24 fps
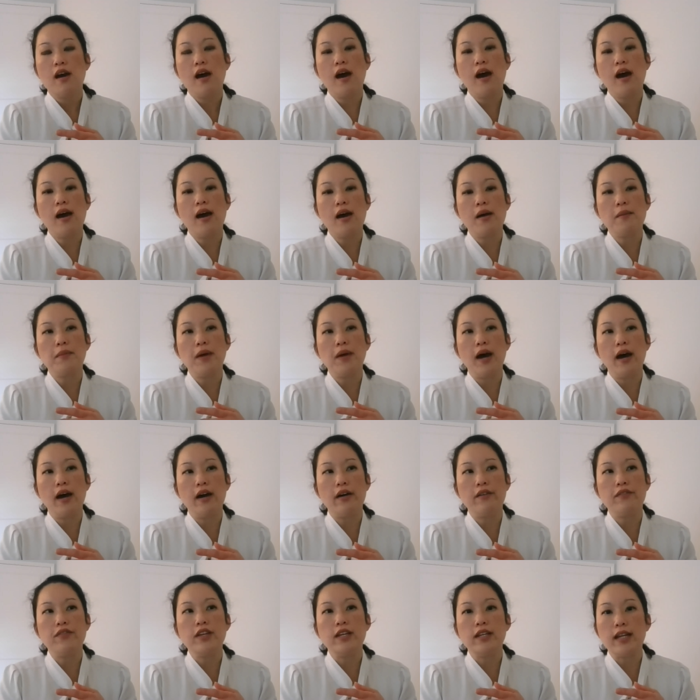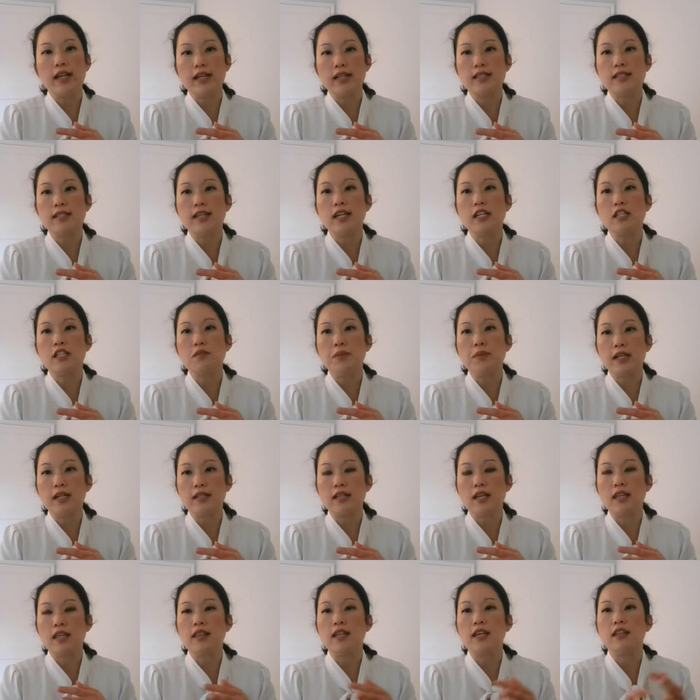um, of the United States,
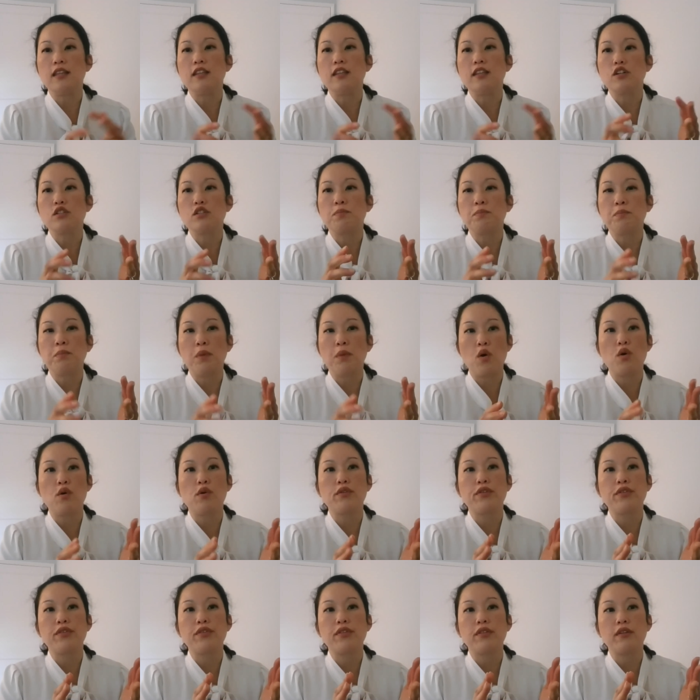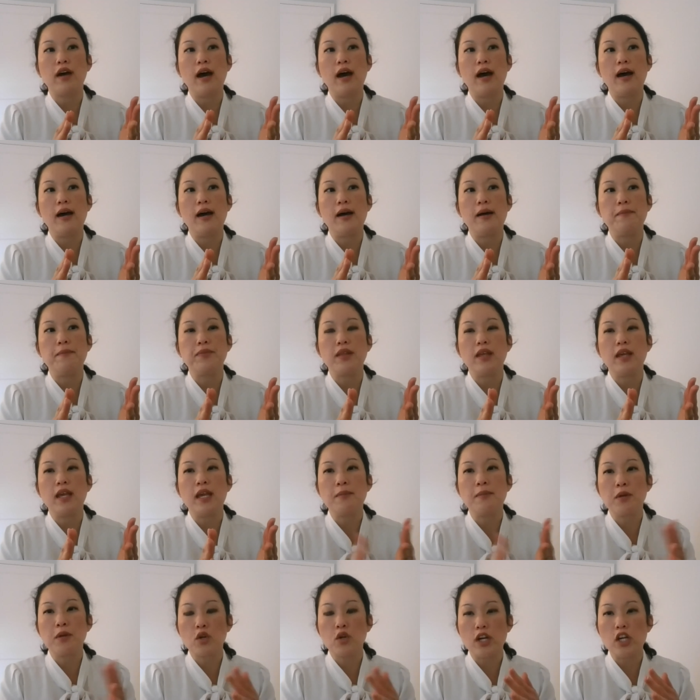because I think there's both um,
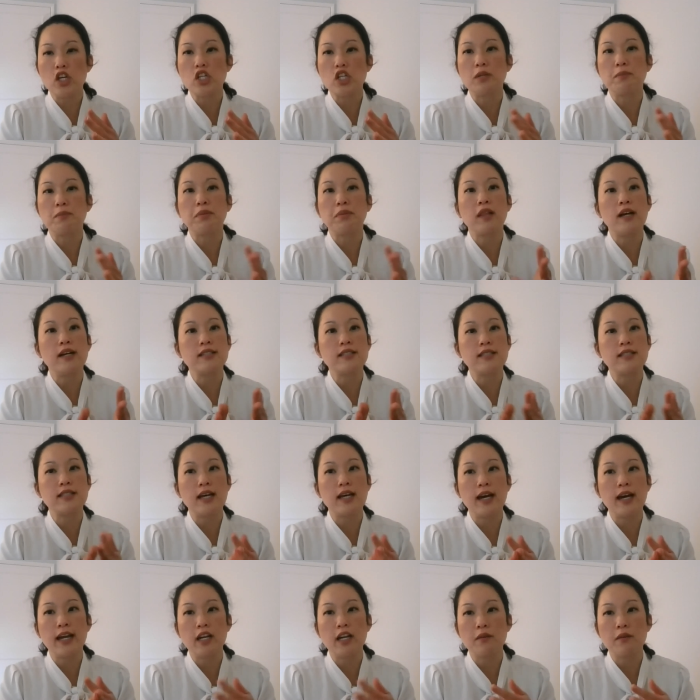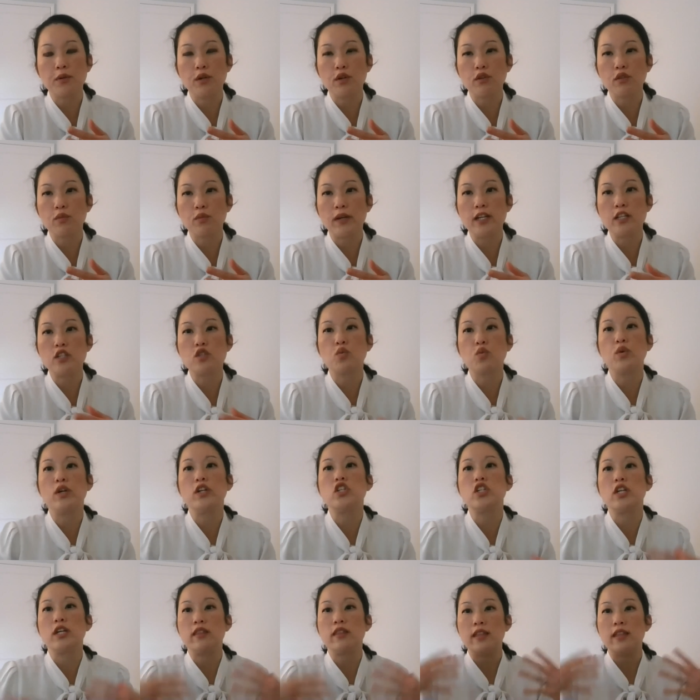immigration plus the higher birth rates,
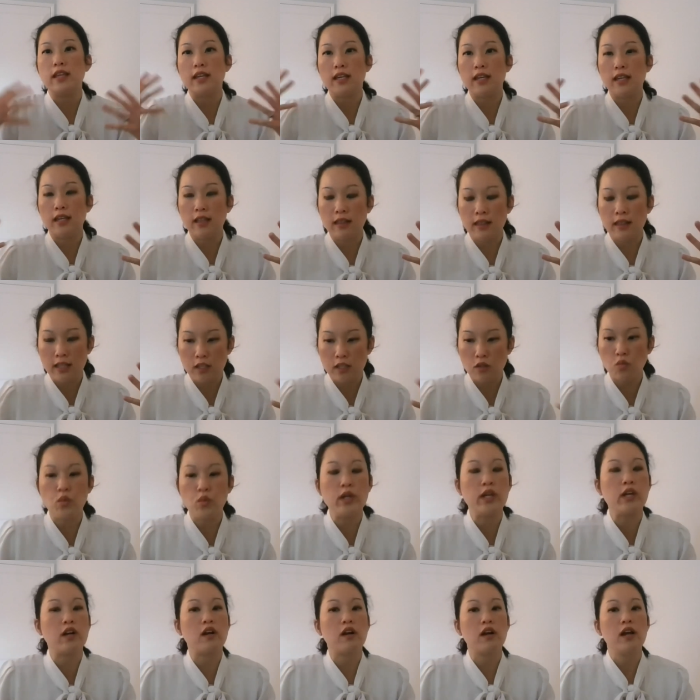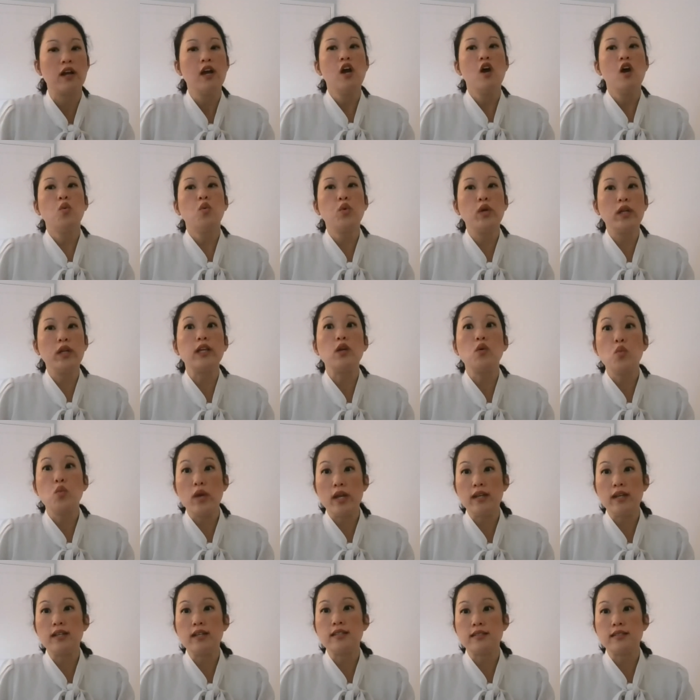which I think that we are really
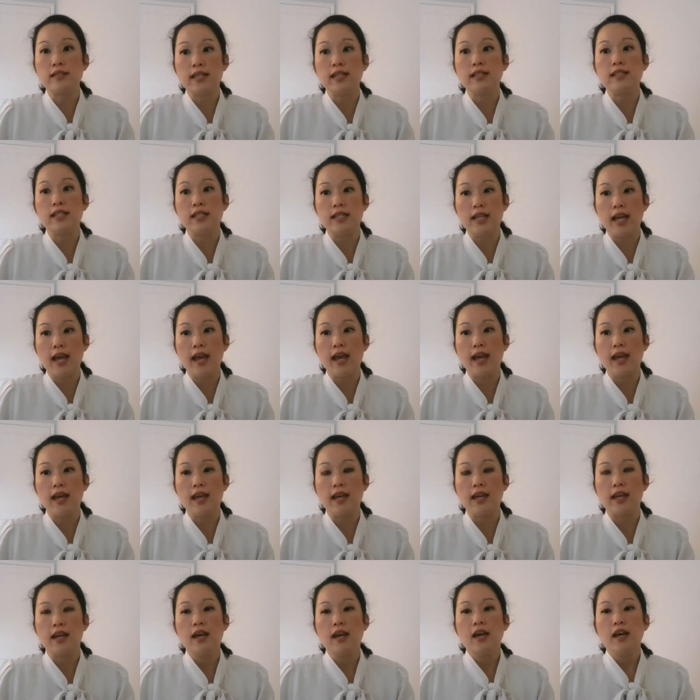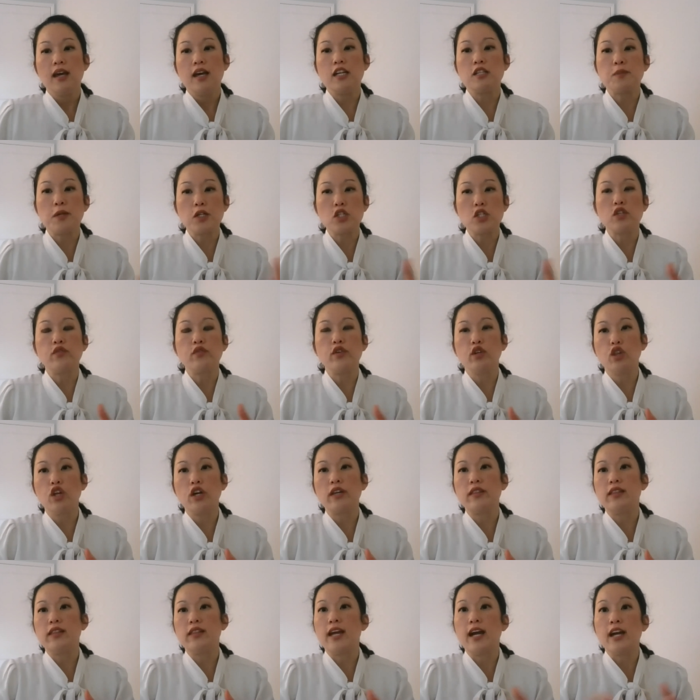witnessing today, especially if you look
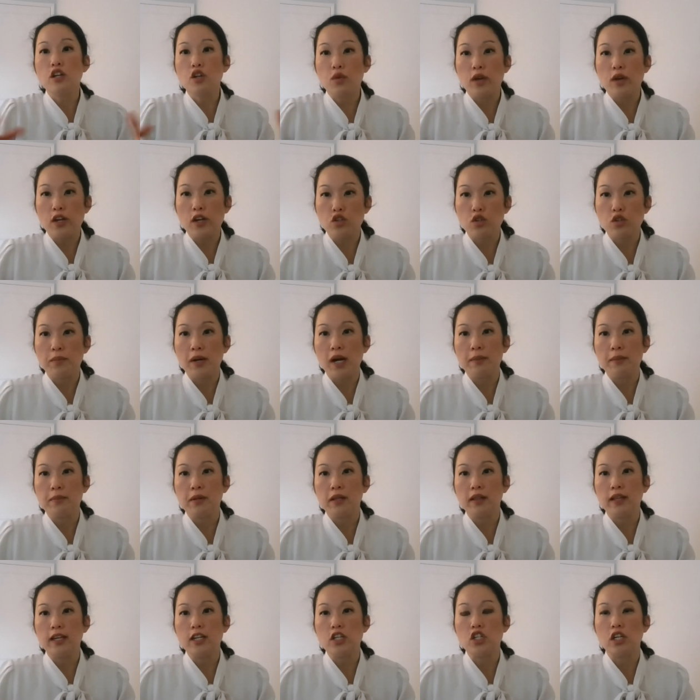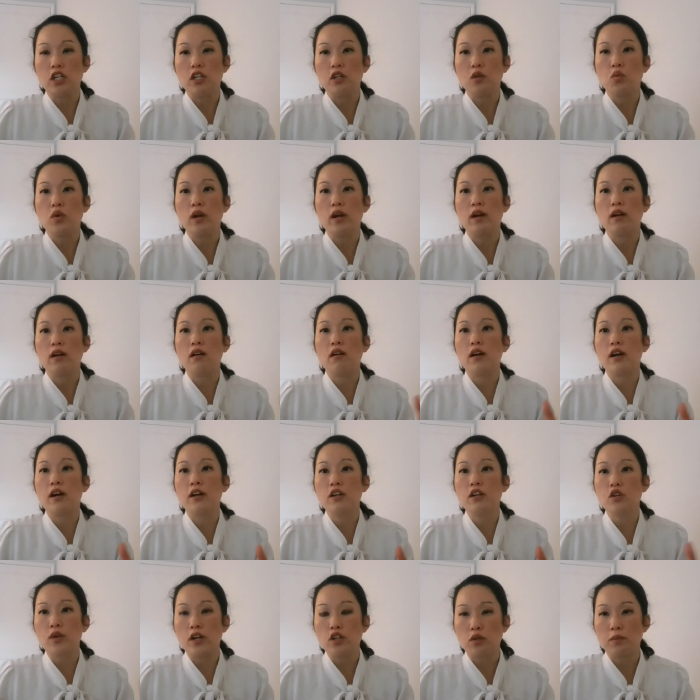at the undergraduate population, where our
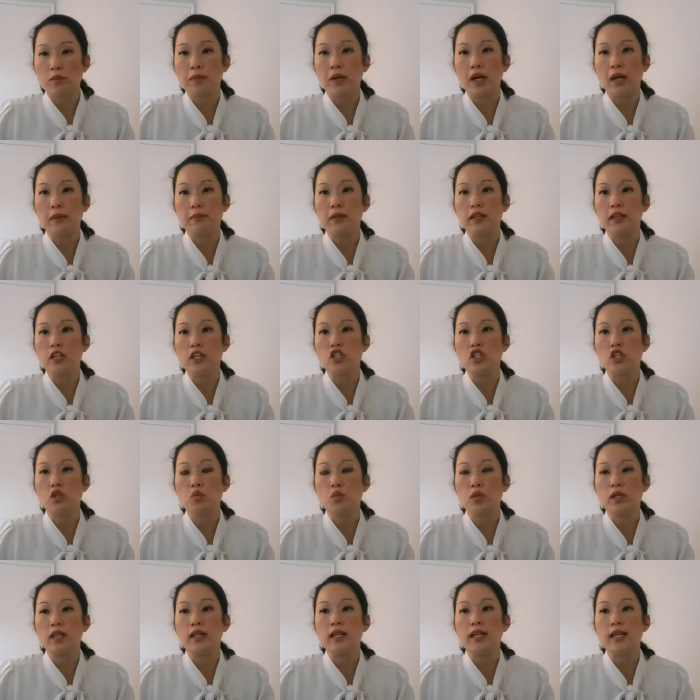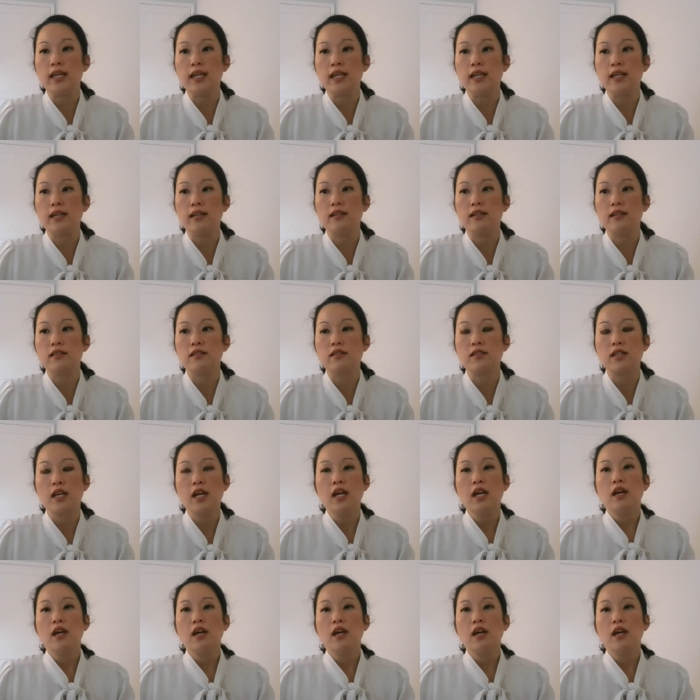undergraduate population really is